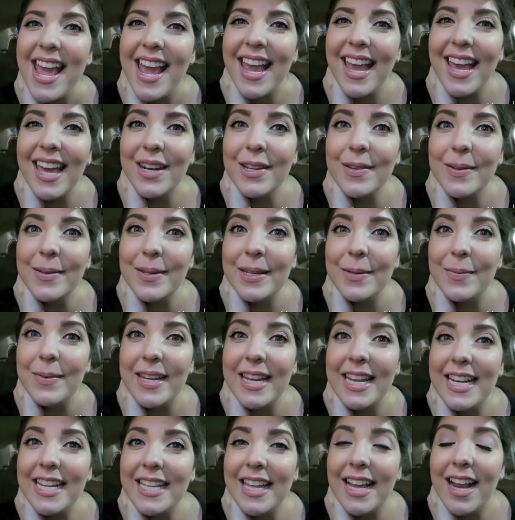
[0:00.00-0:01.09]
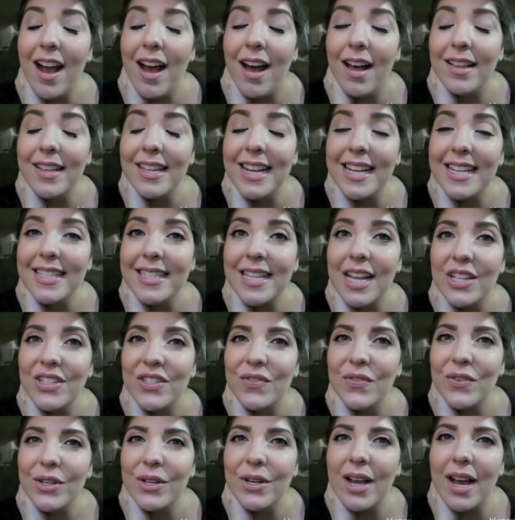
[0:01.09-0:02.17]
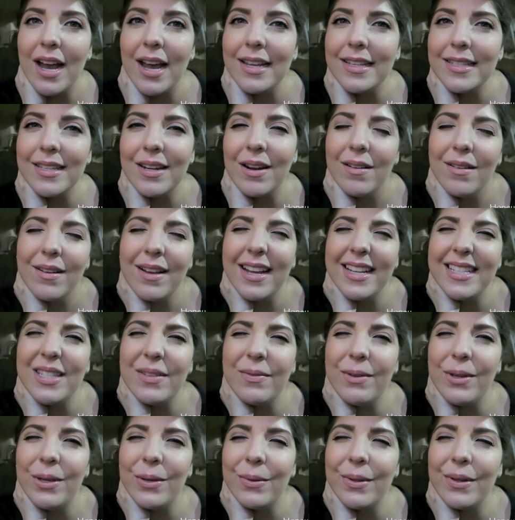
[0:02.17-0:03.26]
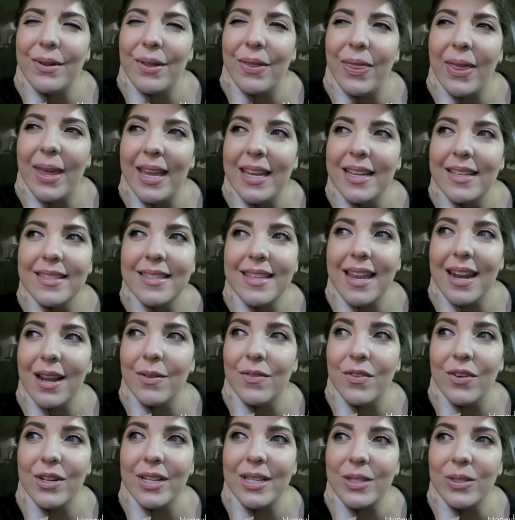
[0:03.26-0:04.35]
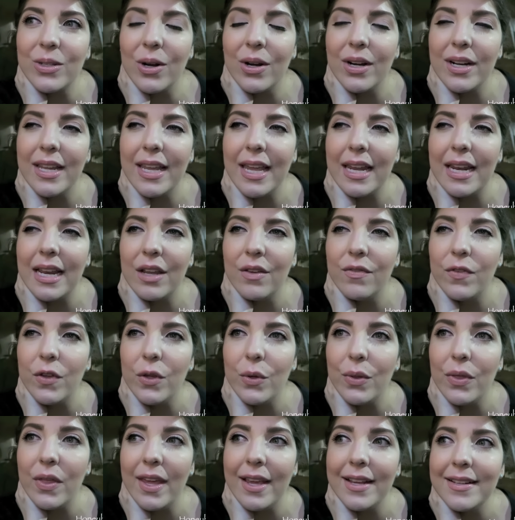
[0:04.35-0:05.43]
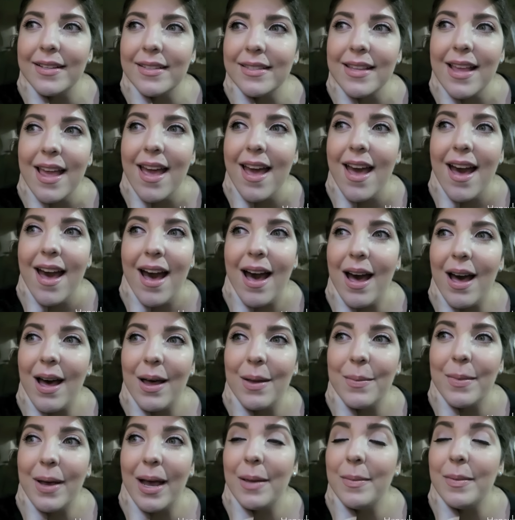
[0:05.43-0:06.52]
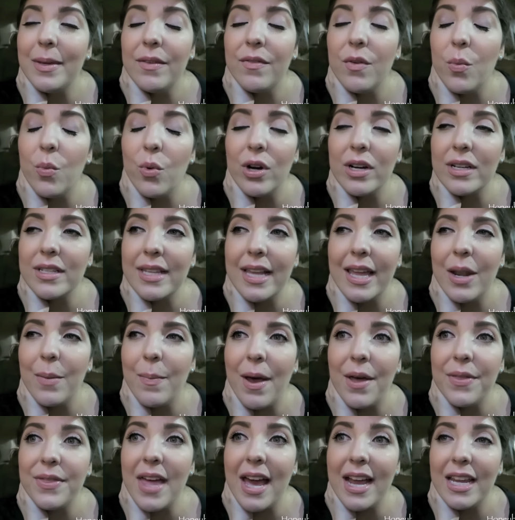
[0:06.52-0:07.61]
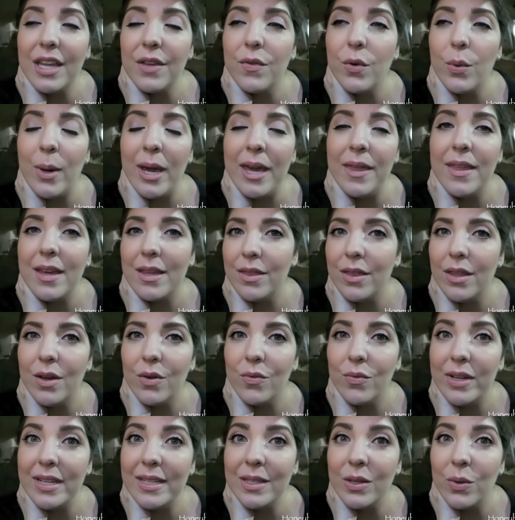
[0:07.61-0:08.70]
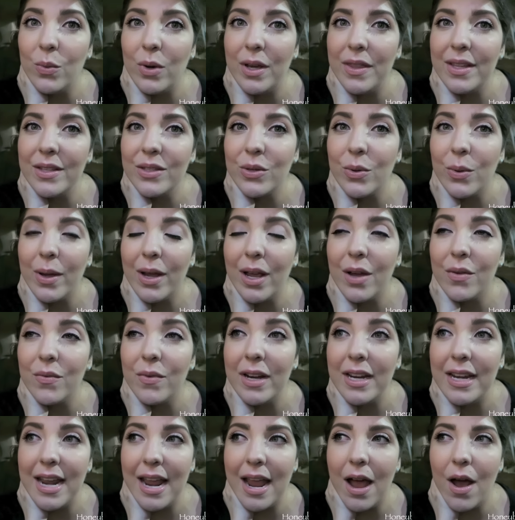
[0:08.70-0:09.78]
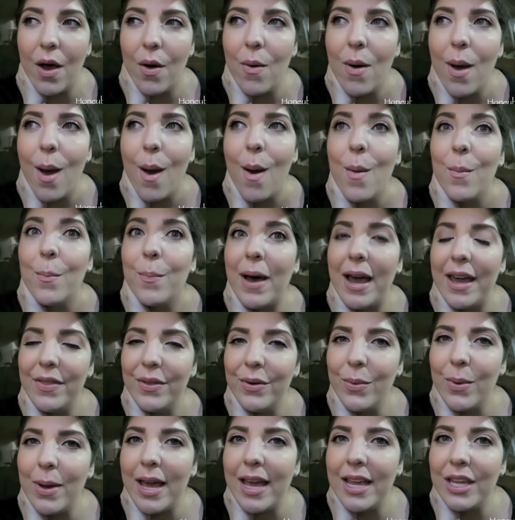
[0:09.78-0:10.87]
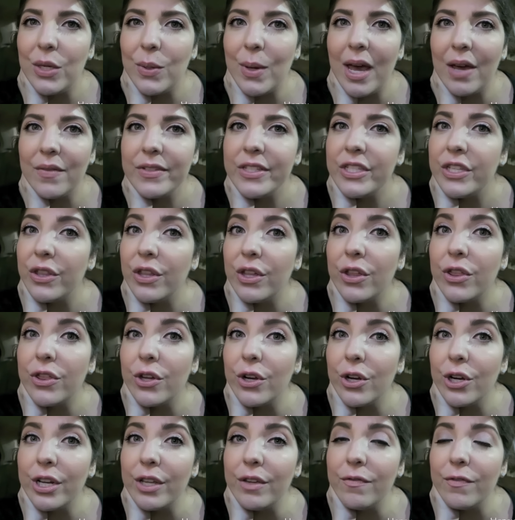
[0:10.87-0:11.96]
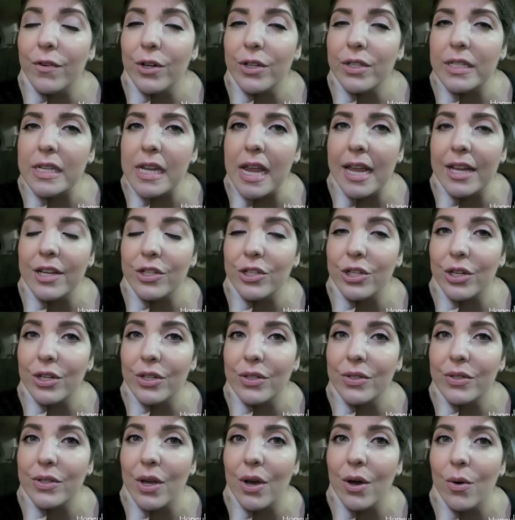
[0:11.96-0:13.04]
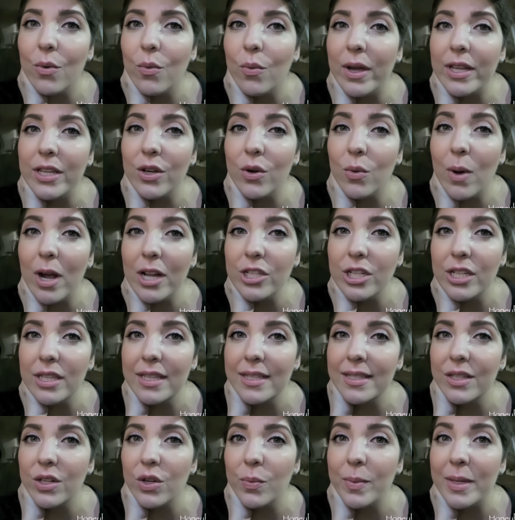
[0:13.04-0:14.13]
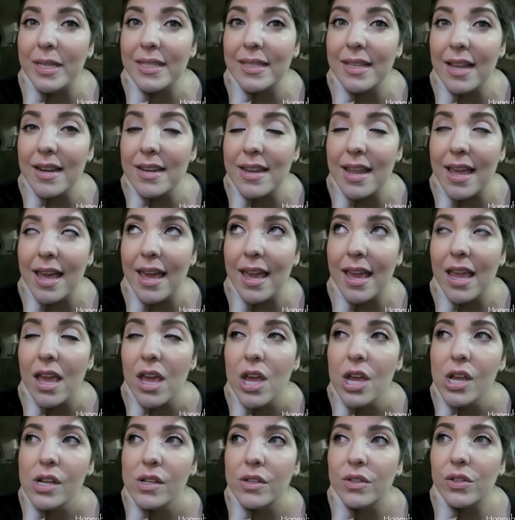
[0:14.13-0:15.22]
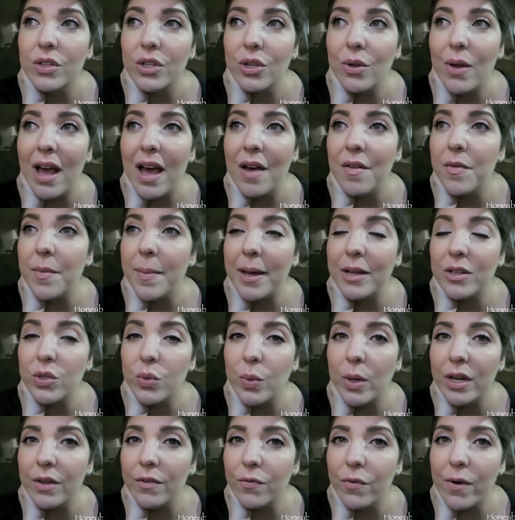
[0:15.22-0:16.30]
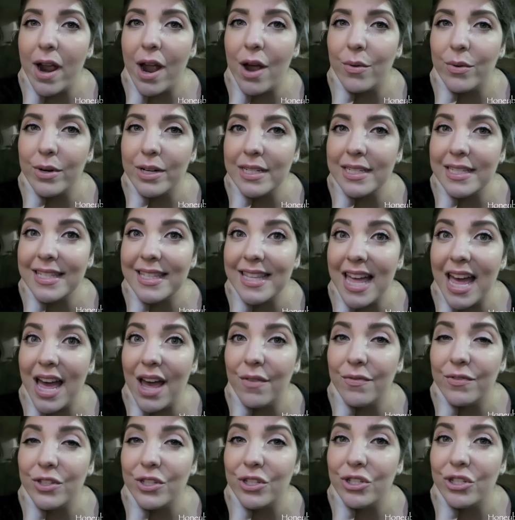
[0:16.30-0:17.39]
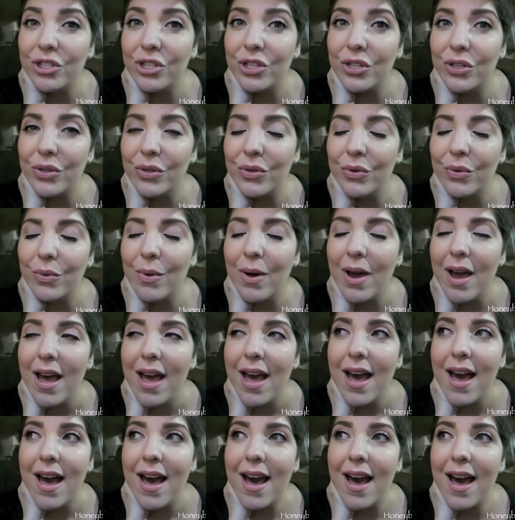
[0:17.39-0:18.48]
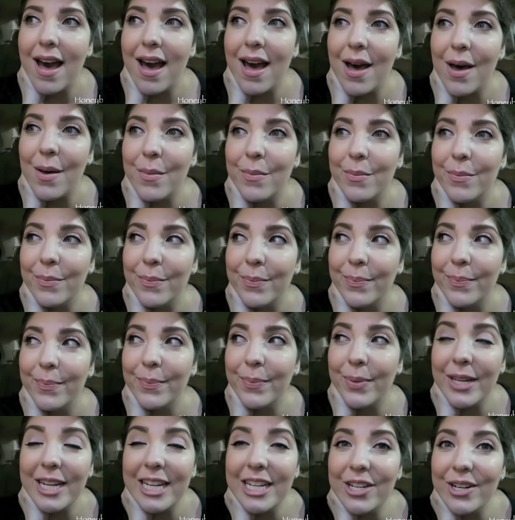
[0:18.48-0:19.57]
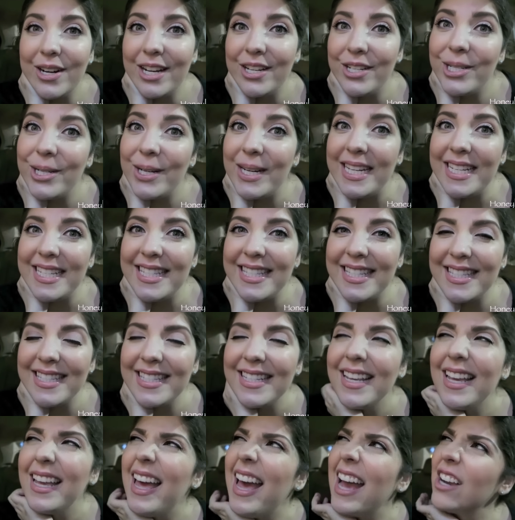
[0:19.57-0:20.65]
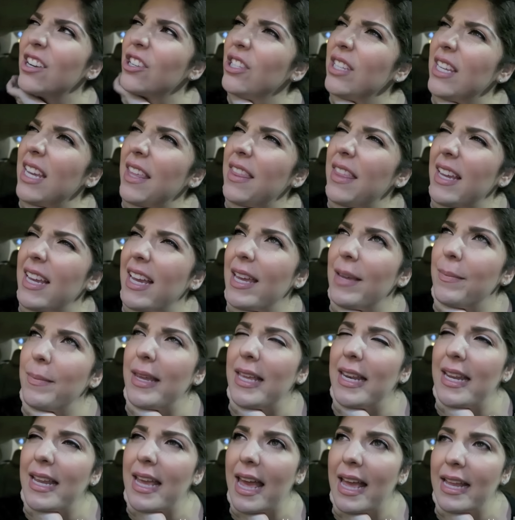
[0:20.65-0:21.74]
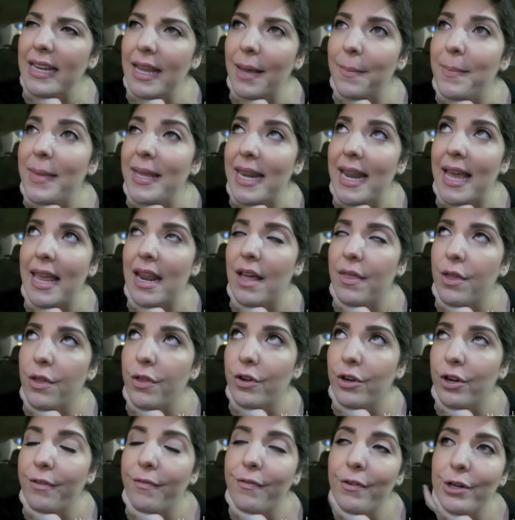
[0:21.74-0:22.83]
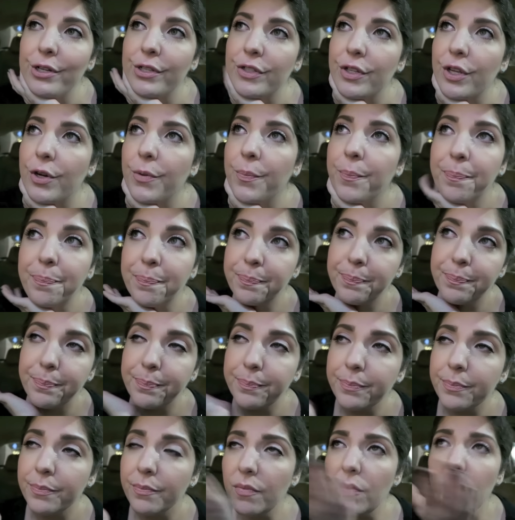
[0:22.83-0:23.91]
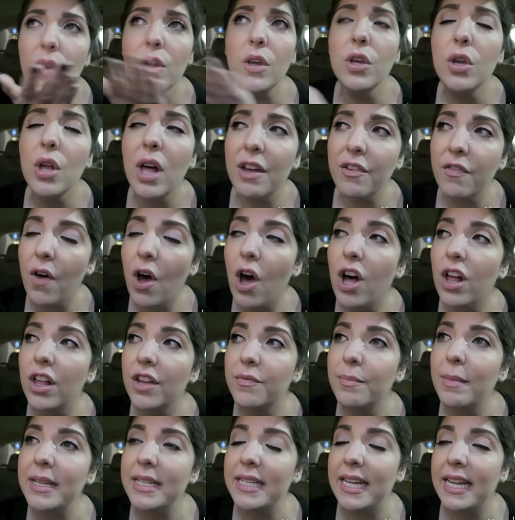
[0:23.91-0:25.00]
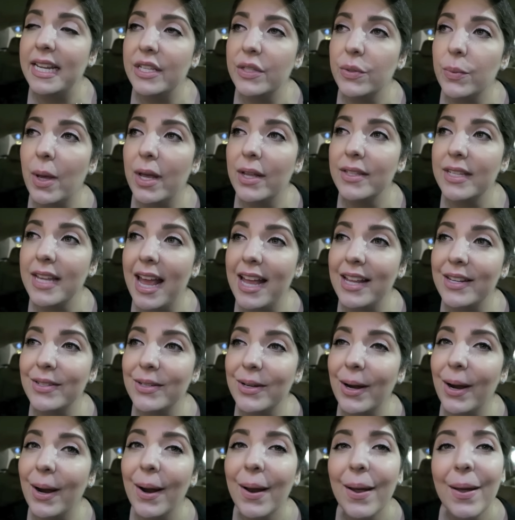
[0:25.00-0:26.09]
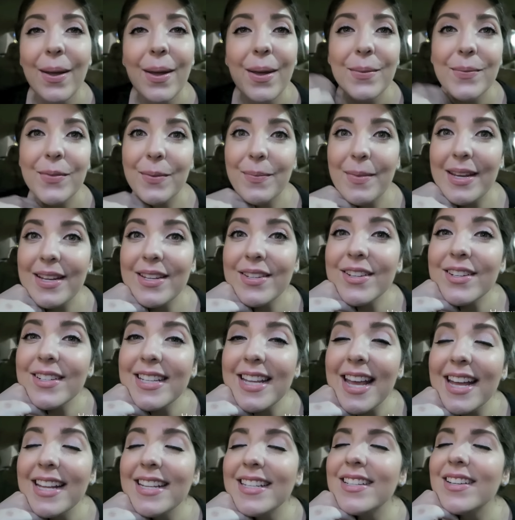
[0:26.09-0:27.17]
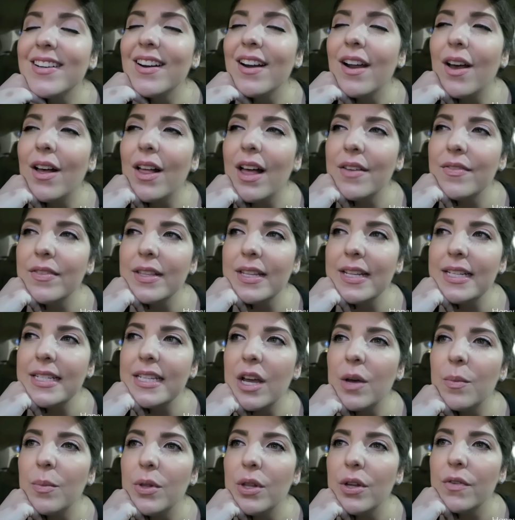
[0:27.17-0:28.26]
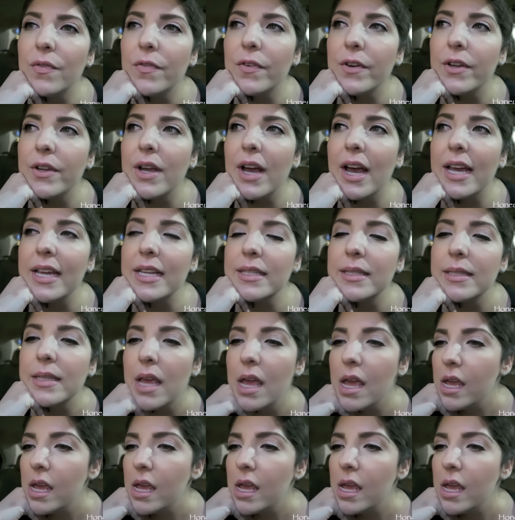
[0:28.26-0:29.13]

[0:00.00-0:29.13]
And I'm gonna be getting like holiday sets for you guys and all kinds of cute little things. And I've already started getting a few things. Um, I'm even more excited about that giveaway than the recent one that's going on right now. By the way, you have until the thirty-first to enter. So when you're watching this, it'll be Sunday. So you'll have about twenty-four hours left to um, put in your entries. Actually, I think I made it end at midnight on the thirty-first, so you'll have all of Monday as well to enter. But make sure to enter. I'll have it linked down below for you guys.